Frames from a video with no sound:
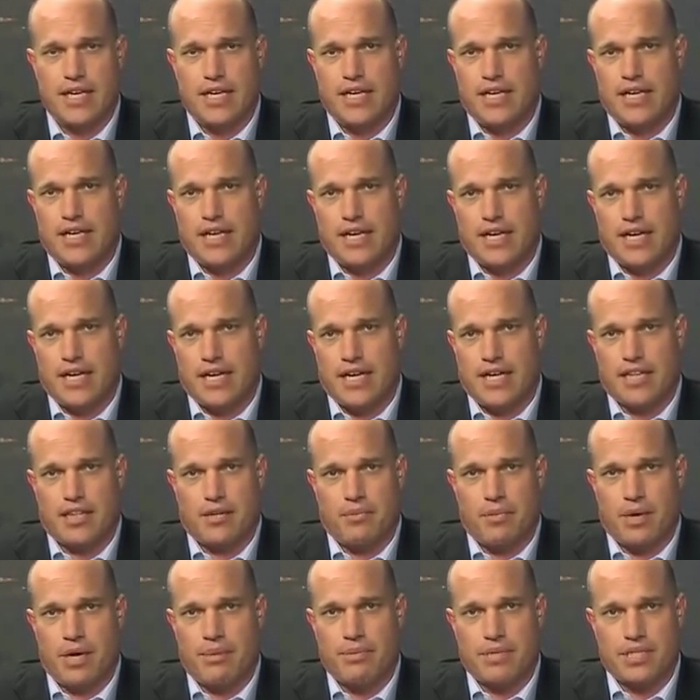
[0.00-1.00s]
At
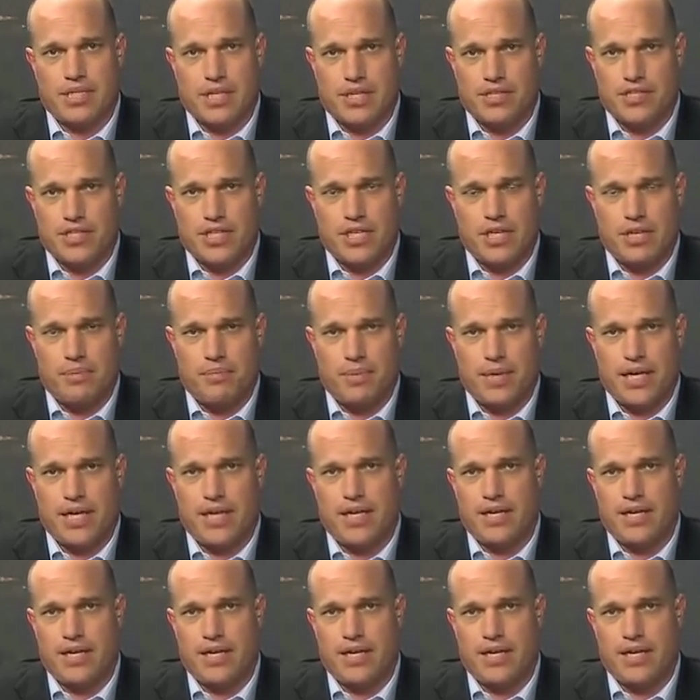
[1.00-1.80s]
the moment, our GDP